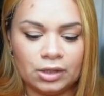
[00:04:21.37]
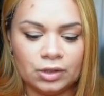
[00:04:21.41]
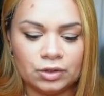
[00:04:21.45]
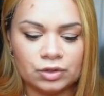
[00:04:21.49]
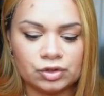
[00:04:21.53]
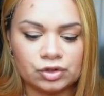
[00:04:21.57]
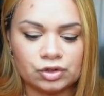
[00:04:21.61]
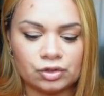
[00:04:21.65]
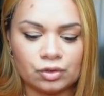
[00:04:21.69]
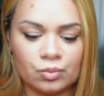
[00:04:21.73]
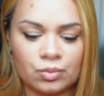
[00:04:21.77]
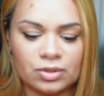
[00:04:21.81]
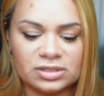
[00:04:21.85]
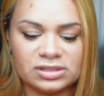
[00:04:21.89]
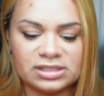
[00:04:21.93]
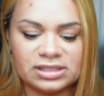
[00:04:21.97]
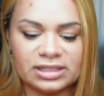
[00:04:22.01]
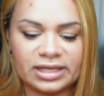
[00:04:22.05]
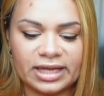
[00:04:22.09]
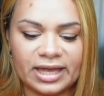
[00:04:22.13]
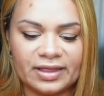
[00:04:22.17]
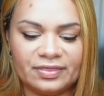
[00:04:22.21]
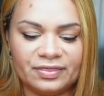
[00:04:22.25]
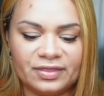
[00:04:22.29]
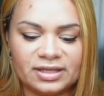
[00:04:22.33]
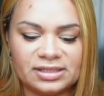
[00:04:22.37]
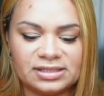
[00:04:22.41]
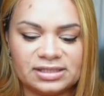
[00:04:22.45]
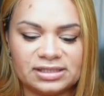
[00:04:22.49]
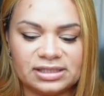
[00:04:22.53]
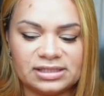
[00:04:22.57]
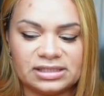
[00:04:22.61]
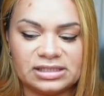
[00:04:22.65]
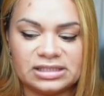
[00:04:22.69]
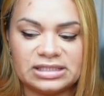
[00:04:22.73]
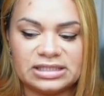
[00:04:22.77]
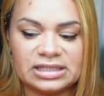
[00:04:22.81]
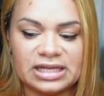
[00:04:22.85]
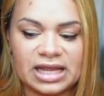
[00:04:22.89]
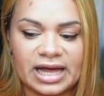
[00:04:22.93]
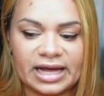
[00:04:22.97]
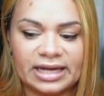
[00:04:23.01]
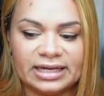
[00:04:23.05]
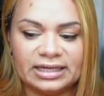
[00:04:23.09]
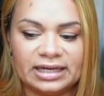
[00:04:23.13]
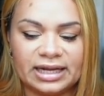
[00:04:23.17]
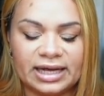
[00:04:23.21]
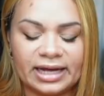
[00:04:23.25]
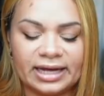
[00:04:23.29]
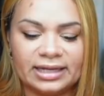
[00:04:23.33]
So once again, this is
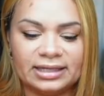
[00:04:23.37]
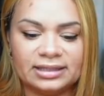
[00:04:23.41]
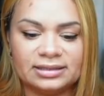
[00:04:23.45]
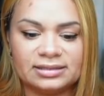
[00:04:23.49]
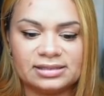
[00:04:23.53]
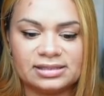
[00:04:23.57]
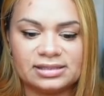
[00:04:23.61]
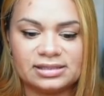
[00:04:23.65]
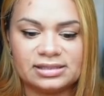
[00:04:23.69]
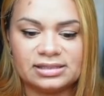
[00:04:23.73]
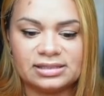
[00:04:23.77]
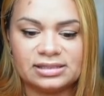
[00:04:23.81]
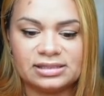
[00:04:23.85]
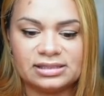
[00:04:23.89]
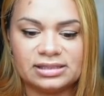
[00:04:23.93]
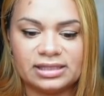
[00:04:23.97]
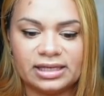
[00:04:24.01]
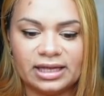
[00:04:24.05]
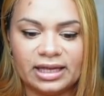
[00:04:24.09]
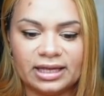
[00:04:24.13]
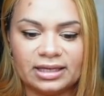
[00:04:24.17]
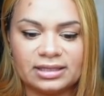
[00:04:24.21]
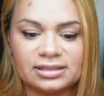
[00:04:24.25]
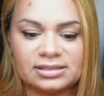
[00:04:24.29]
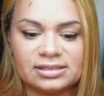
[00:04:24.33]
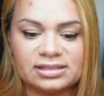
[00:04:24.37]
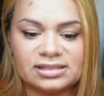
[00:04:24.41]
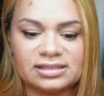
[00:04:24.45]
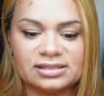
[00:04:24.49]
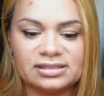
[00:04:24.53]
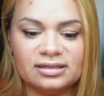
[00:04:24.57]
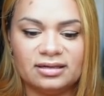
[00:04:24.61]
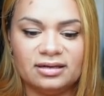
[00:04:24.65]
996.